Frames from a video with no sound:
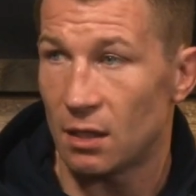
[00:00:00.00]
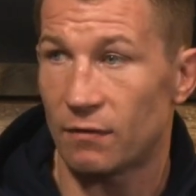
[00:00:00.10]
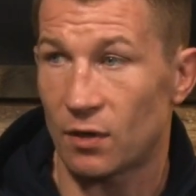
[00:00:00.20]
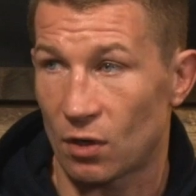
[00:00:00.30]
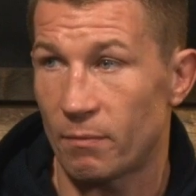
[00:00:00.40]

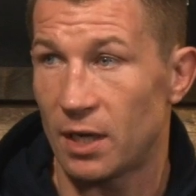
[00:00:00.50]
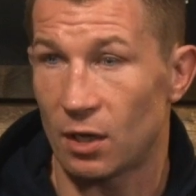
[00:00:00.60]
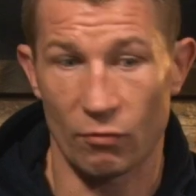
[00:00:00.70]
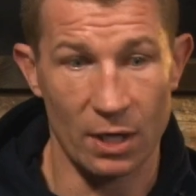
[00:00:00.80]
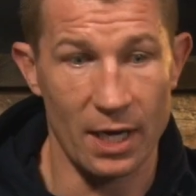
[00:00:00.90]
If they're
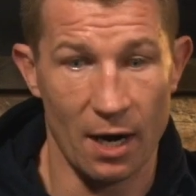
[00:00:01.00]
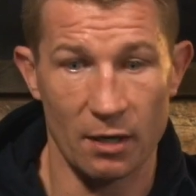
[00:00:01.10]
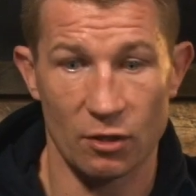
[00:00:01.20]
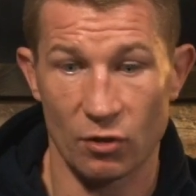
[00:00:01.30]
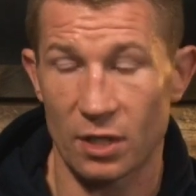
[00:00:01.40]
committing really
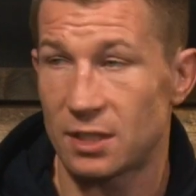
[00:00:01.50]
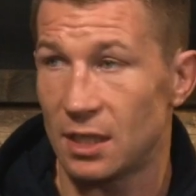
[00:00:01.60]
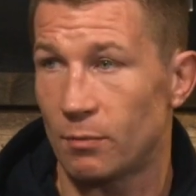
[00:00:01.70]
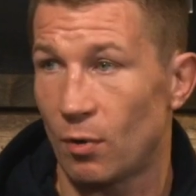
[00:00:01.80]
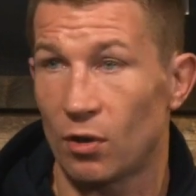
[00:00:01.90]
hard to trying to
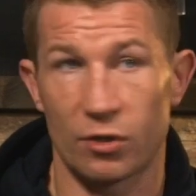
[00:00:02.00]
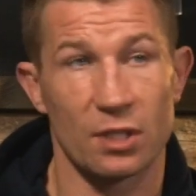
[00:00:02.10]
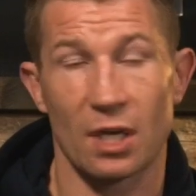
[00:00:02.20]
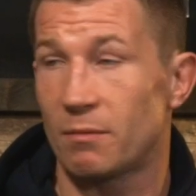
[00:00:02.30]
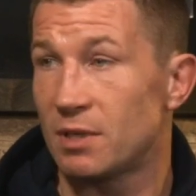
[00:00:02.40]
steal the ball,
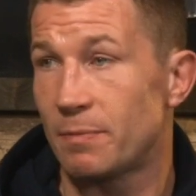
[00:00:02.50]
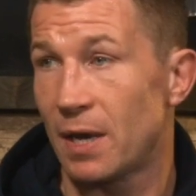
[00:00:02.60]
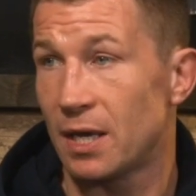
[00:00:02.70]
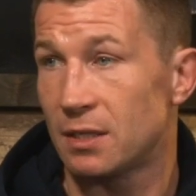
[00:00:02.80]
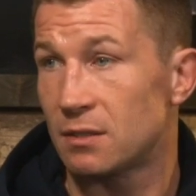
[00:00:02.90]
there's got to be
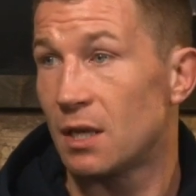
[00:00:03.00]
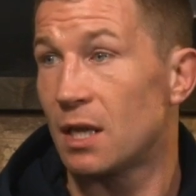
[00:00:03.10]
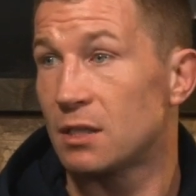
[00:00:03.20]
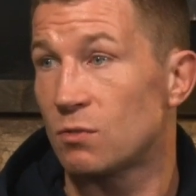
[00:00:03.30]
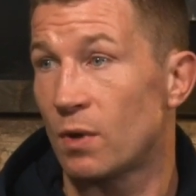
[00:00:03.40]
space
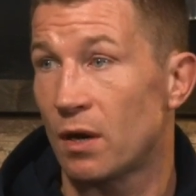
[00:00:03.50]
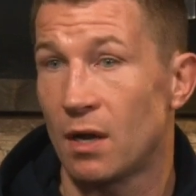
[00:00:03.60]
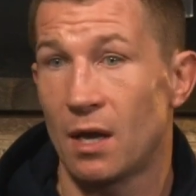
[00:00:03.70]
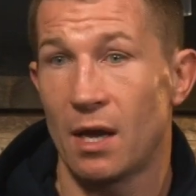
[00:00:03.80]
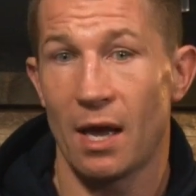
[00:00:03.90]
elsewhere.
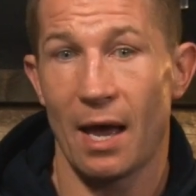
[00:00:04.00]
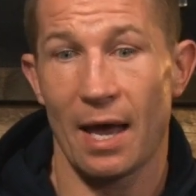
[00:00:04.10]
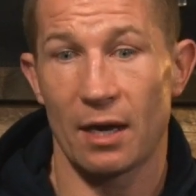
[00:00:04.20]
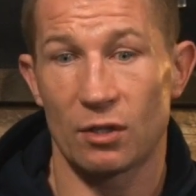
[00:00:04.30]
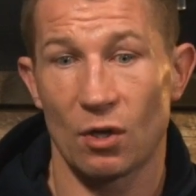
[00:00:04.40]

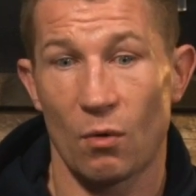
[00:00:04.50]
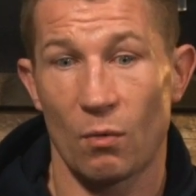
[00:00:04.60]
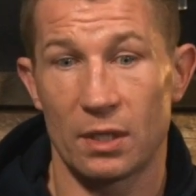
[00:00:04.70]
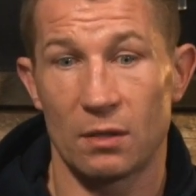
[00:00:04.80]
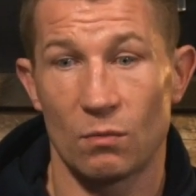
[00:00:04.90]
And I thought
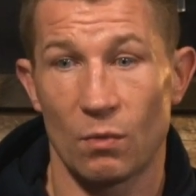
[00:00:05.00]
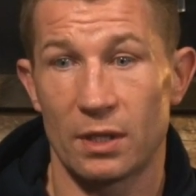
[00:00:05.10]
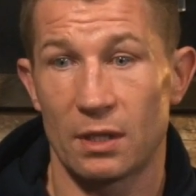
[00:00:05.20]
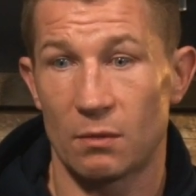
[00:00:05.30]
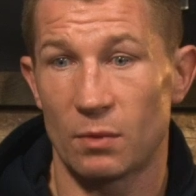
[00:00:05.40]
when,
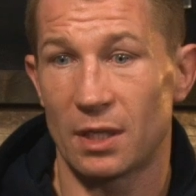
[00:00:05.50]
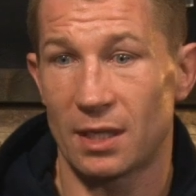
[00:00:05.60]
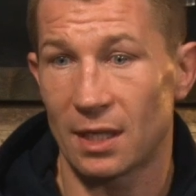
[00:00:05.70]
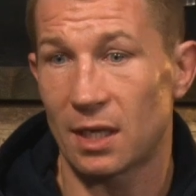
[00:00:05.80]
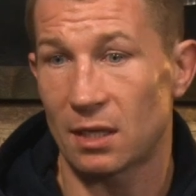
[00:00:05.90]
when, when they
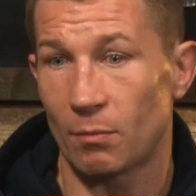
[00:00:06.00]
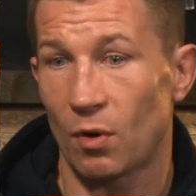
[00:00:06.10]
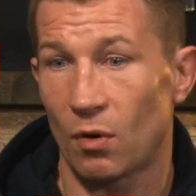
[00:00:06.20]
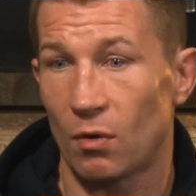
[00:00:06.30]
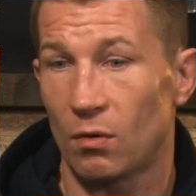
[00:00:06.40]
did get the
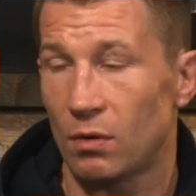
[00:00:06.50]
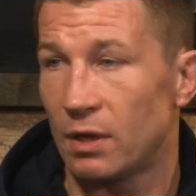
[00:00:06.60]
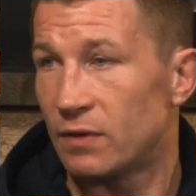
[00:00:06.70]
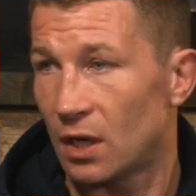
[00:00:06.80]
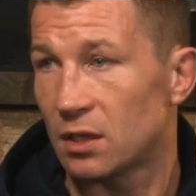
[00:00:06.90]
ball,
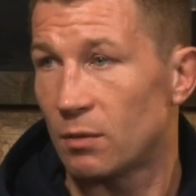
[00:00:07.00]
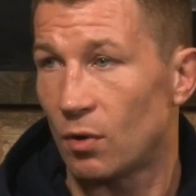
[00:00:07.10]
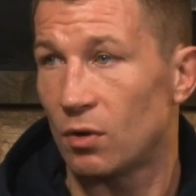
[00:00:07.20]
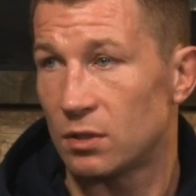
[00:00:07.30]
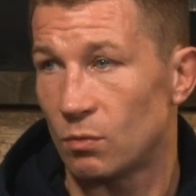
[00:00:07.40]
if they got the
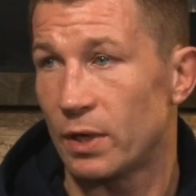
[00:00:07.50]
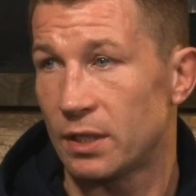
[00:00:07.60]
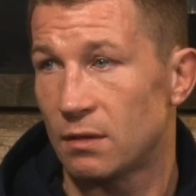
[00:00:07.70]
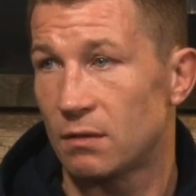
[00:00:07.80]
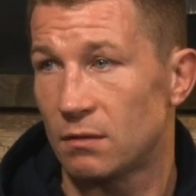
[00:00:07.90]
ball to
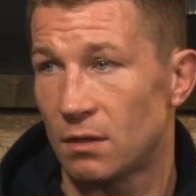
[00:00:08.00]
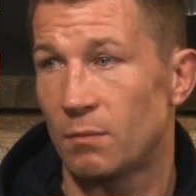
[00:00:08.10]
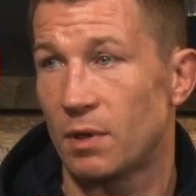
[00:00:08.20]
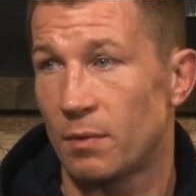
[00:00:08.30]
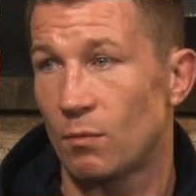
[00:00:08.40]
width,
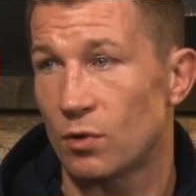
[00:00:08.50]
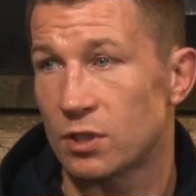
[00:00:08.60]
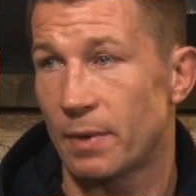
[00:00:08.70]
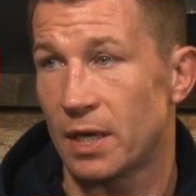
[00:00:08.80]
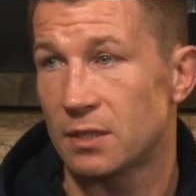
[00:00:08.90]
there'd be a bit more
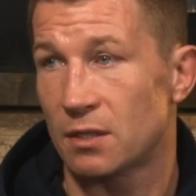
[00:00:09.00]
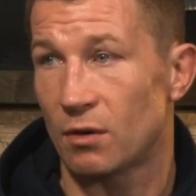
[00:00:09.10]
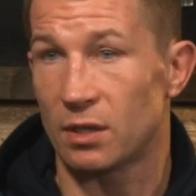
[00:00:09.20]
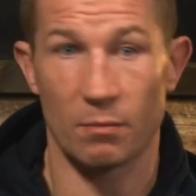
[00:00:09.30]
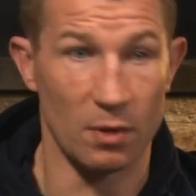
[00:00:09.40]
space there.
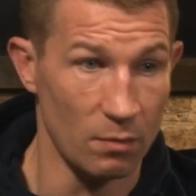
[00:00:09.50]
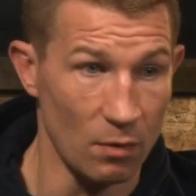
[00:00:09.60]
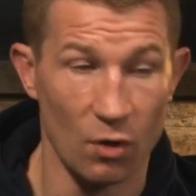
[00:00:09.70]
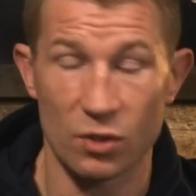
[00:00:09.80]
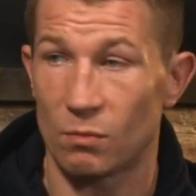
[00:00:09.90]
And they'd be
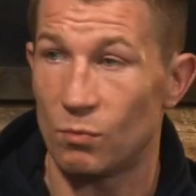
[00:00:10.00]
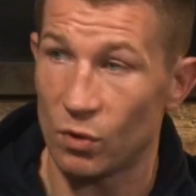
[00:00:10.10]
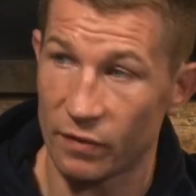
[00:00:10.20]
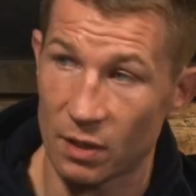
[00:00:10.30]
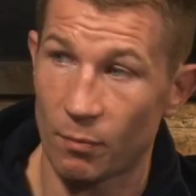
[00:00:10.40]
also
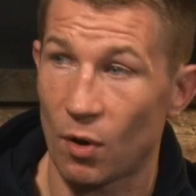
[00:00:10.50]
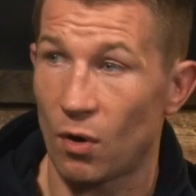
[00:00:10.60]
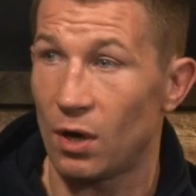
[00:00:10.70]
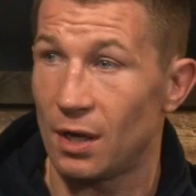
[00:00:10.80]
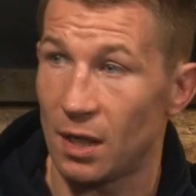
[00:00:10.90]
moving
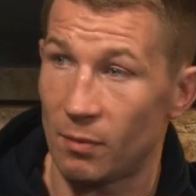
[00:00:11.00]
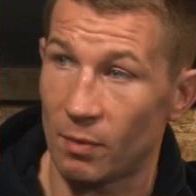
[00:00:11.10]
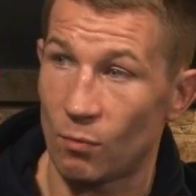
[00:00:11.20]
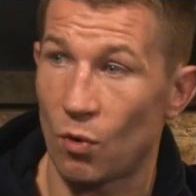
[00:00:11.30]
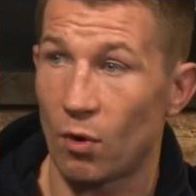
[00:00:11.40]
ball a little
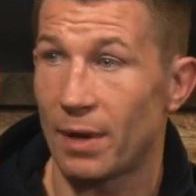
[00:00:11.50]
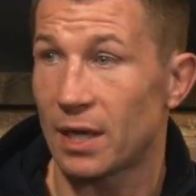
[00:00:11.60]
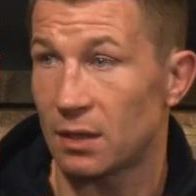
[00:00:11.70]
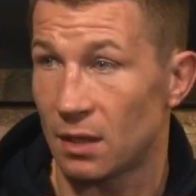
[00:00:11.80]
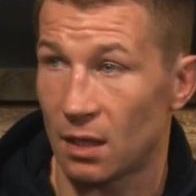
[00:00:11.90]
bit more,
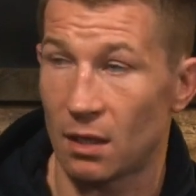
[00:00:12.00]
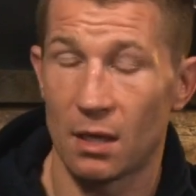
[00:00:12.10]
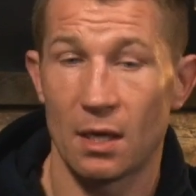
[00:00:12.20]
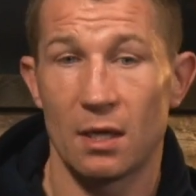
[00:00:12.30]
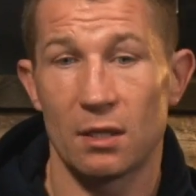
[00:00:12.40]
making the,
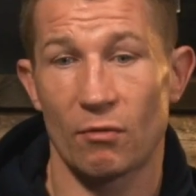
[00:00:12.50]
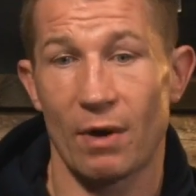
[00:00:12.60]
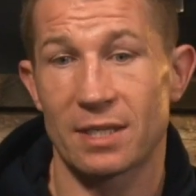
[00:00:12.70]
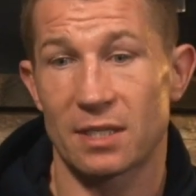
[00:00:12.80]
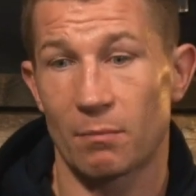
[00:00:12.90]
the
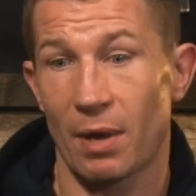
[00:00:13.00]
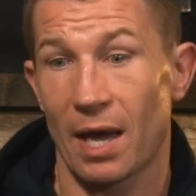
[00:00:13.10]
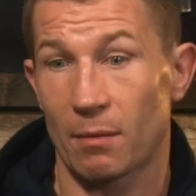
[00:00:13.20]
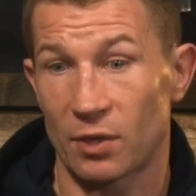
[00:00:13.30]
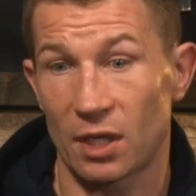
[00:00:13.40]
Racing
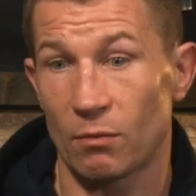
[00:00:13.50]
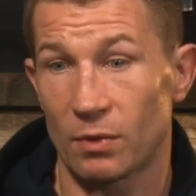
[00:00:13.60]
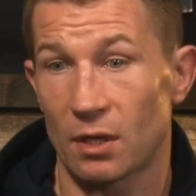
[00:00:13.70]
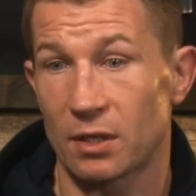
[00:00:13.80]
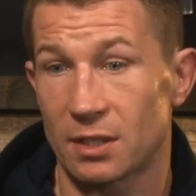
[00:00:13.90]
pack, particularly
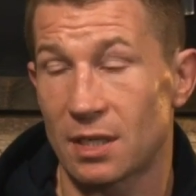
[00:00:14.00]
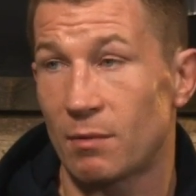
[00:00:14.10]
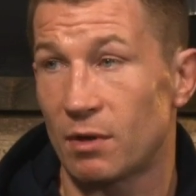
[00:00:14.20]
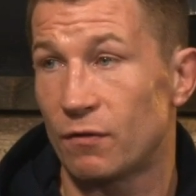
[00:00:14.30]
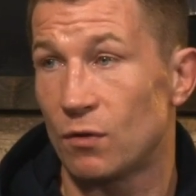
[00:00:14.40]
when the likes of
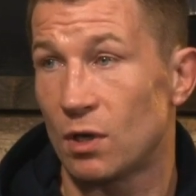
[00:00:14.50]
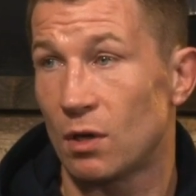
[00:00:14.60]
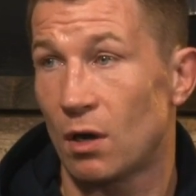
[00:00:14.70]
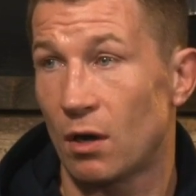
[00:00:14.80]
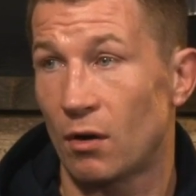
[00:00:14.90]

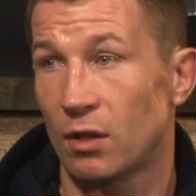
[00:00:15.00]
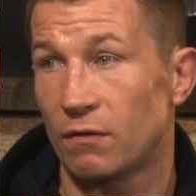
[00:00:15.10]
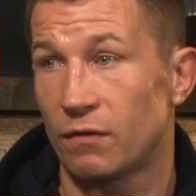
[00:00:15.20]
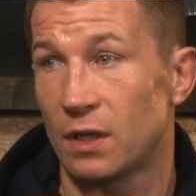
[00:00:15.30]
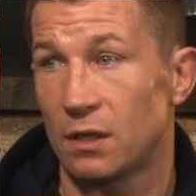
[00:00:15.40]
Tamiafuna are on
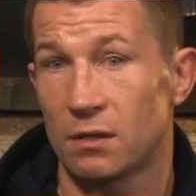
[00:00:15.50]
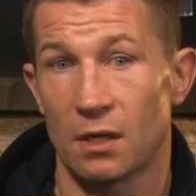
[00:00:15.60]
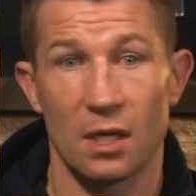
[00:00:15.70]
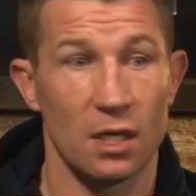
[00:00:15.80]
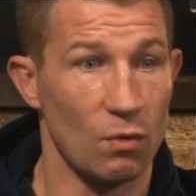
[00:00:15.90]
the field.
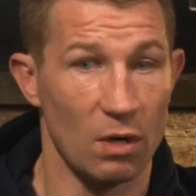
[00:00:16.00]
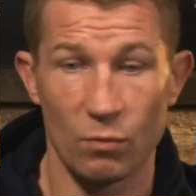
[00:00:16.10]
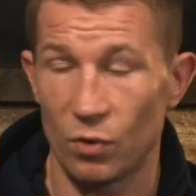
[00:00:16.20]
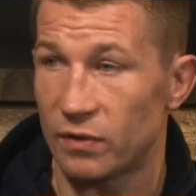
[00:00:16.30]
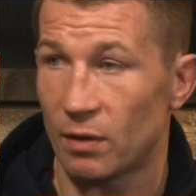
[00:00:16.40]
You want to
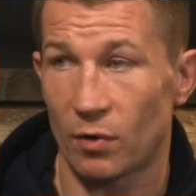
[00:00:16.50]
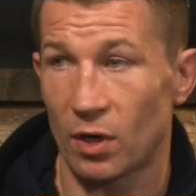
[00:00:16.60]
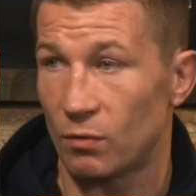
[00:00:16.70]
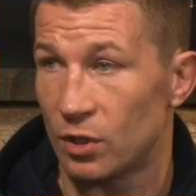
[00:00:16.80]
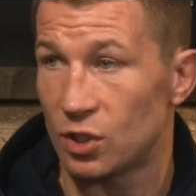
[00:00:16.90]
move them
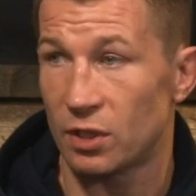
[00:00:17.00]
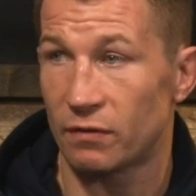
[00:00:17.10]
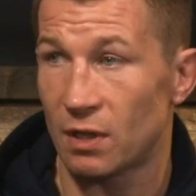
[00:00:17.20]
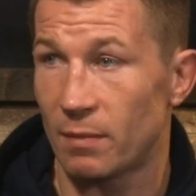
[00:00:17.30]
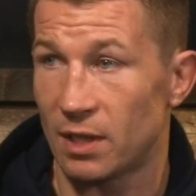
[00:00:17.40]
around and
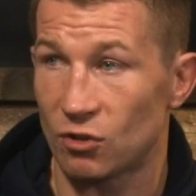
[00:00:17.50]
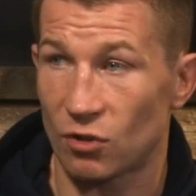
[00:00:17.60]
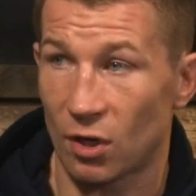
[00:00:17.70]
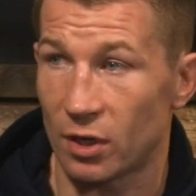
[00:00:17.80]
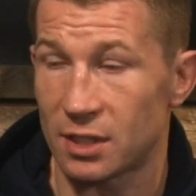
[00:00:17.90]
shift them and then
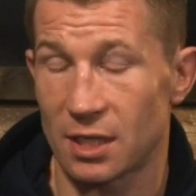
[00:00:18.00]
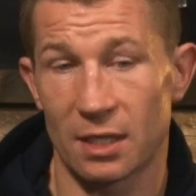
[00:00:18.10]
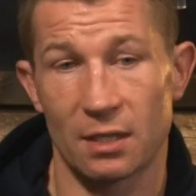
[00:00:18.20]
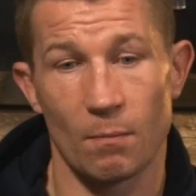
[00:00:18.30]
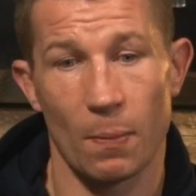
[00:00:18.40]
try and
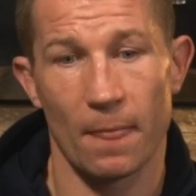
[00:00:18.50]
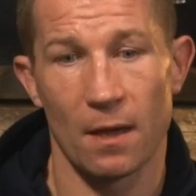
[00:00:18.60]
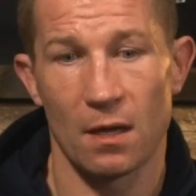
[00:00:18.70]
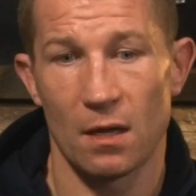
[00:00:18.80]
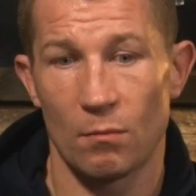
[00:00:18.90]
isolate them.
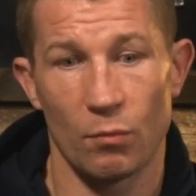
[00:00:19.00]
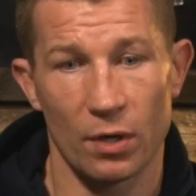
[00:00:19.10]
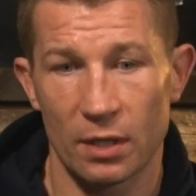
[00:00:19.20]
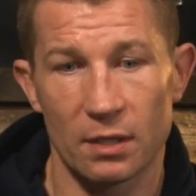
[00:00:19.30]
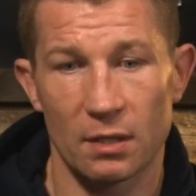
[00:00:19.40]

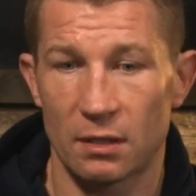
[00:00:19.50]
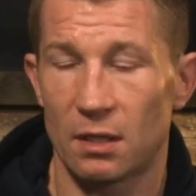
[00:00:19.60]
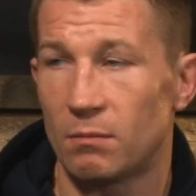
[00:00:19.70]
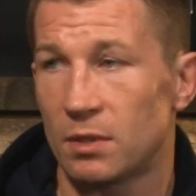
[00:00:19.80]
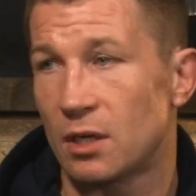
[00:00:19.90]
But it, it
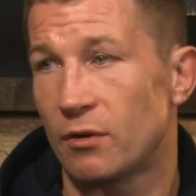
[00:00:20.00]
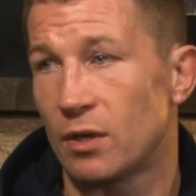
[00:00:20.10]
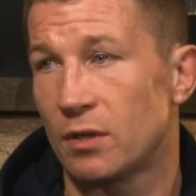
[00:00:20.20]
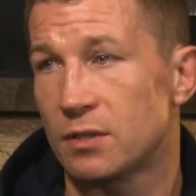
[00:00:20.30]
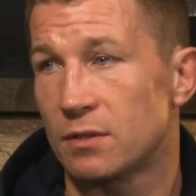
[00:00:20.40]
didn't
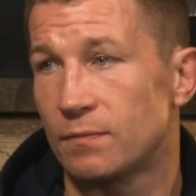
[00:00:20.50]
materialise.